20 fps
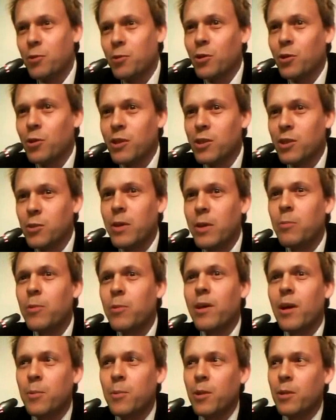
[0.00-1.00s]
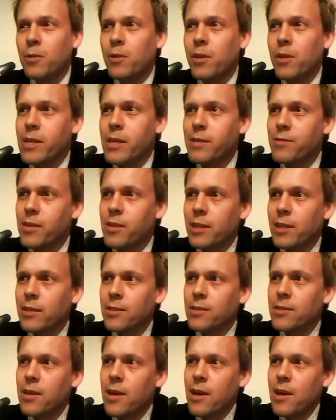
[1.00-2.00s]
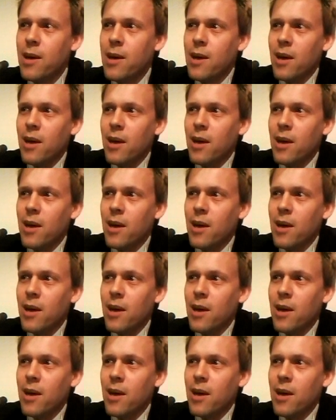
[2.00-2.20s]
encourage people to upload those things.